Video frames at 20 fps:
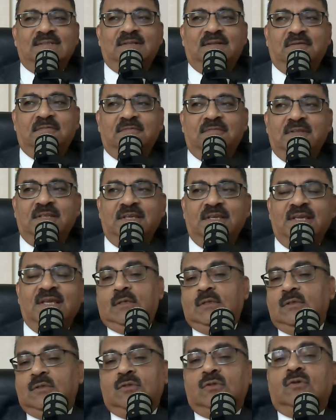Lovely.
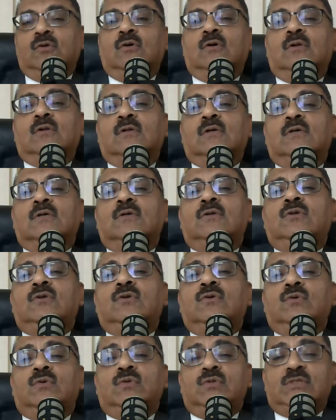You're a
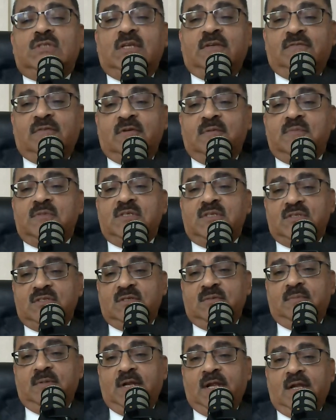huge FMCG
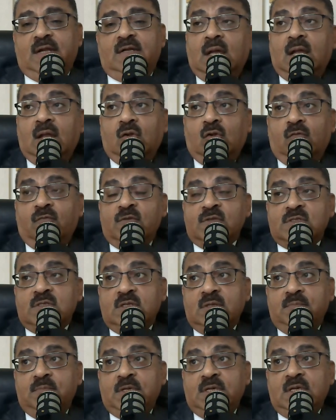brand. And
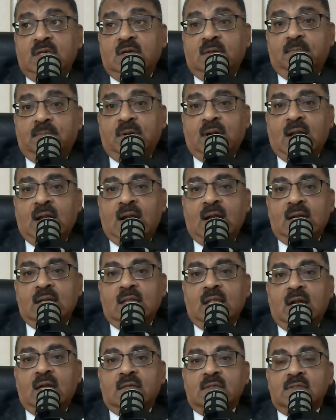obviously, being a brand
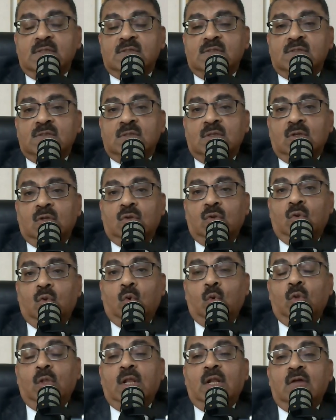that is
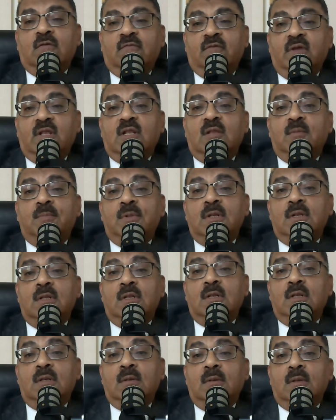known and
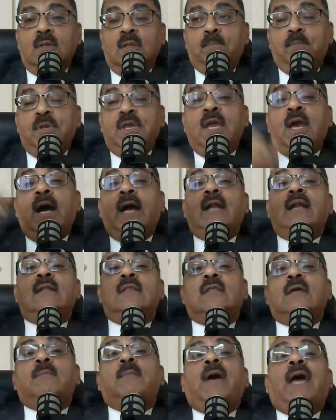available behind
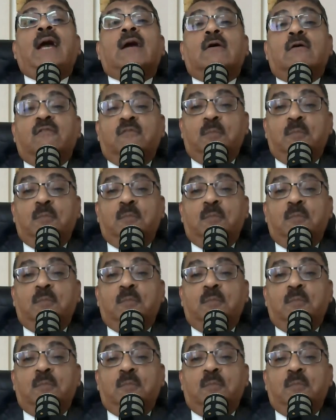the back of